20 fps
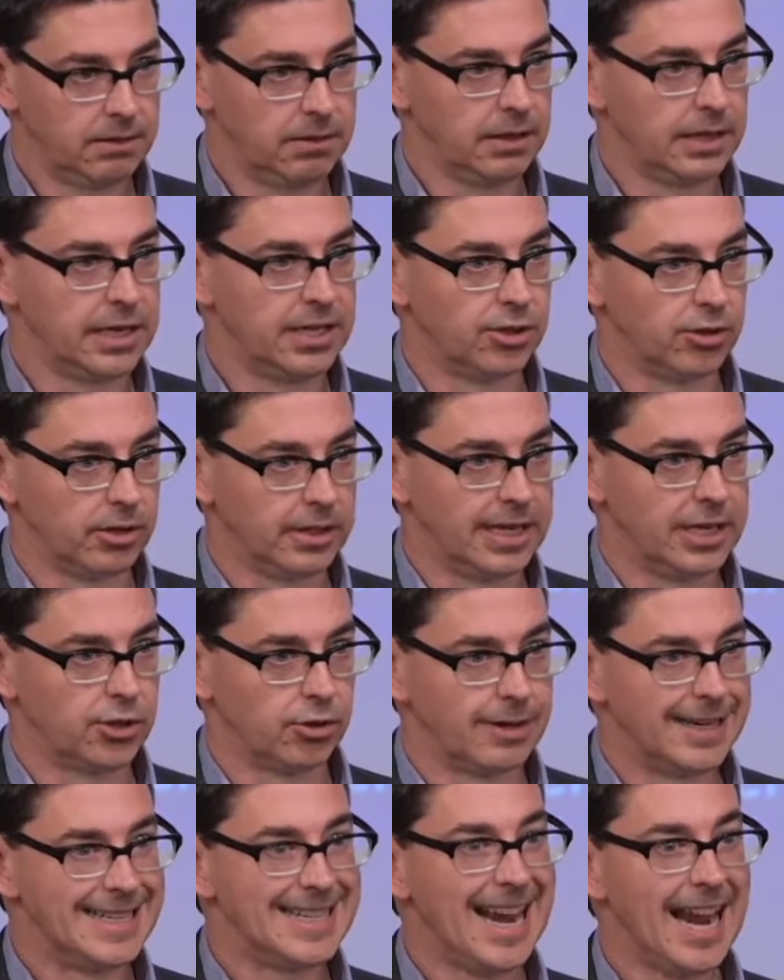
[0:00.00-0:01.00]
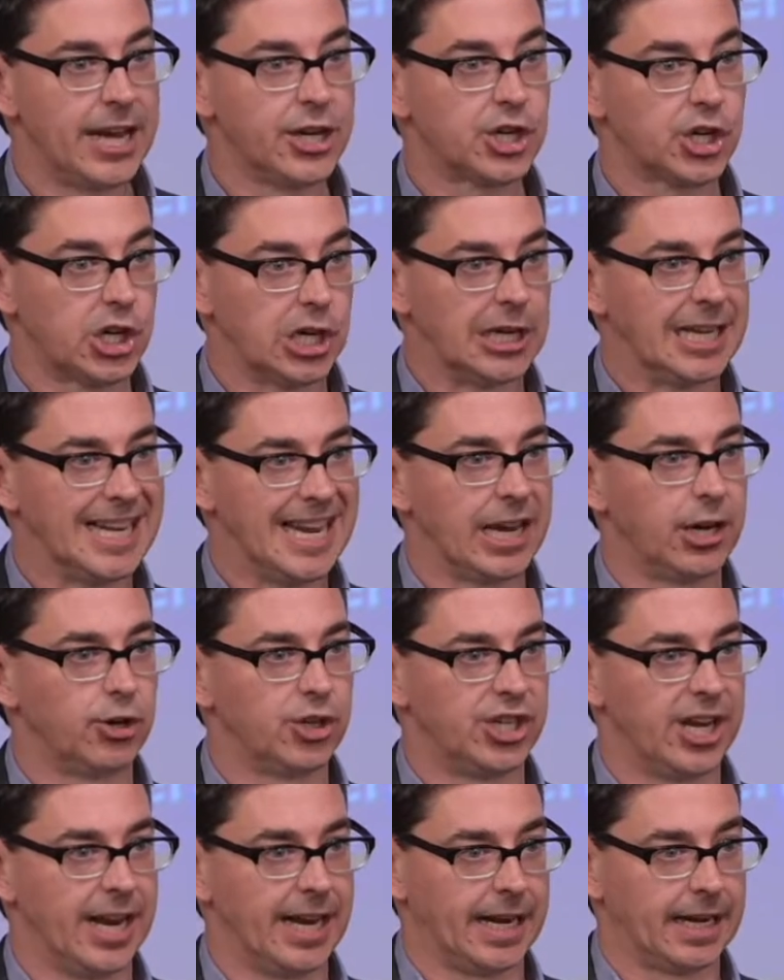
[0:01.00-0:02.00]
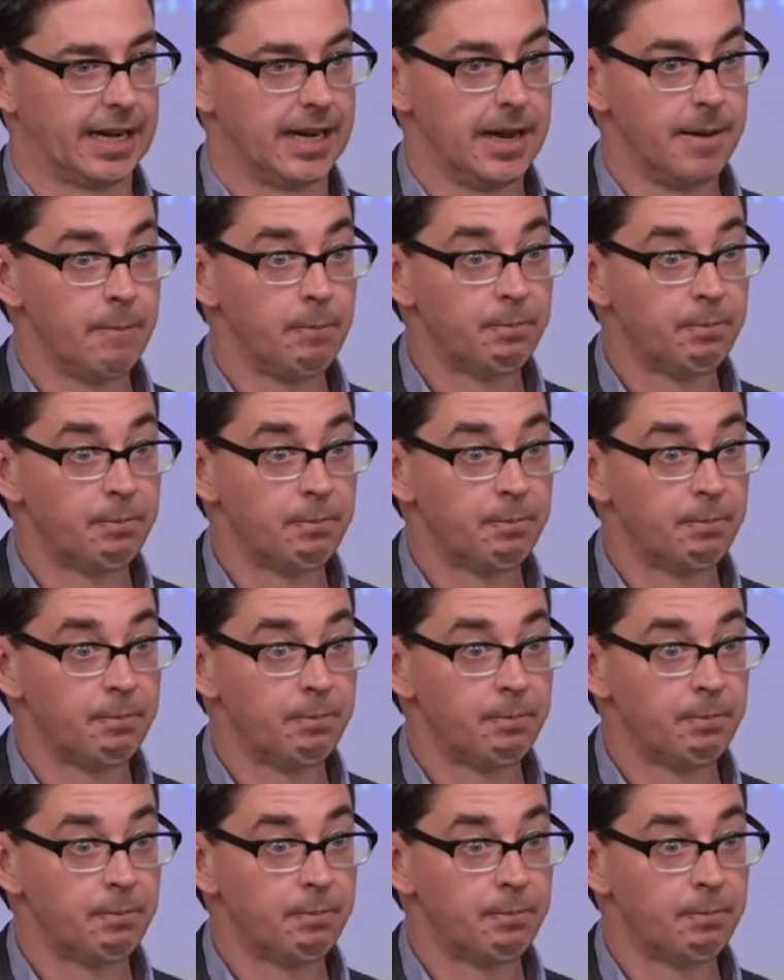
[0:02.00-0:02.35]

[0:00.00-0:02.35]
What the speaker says: These are intentionally energetic.